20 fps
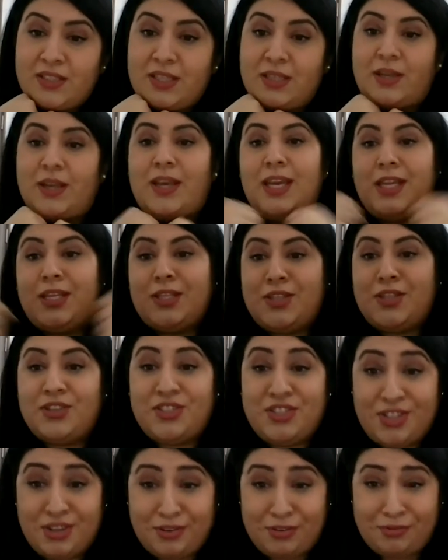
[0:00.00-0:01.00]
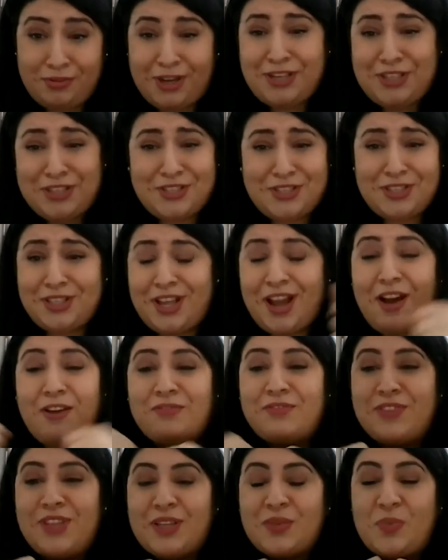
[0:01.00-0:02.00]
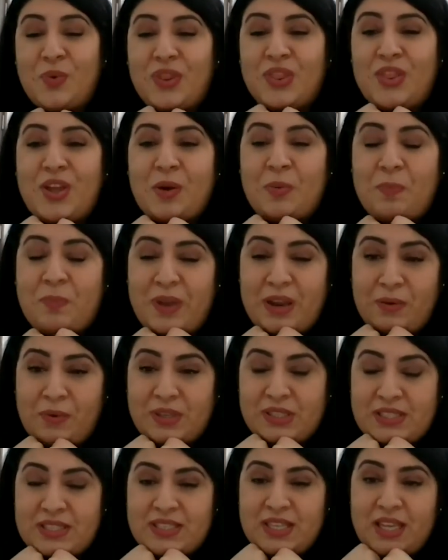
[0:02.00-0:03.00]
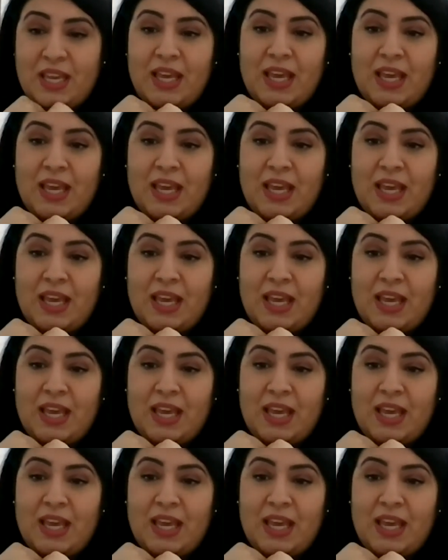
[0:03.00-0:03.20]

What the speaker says: the intergenerational conflict with their parents